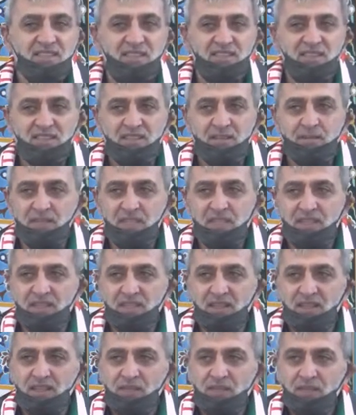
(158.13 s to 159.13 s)
is the
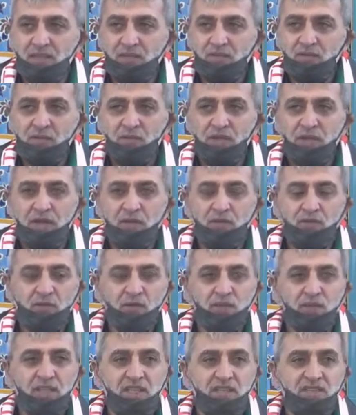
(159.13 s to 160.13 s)
medical for now
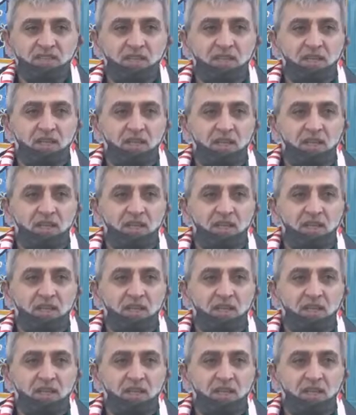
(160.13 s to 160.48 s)
for this.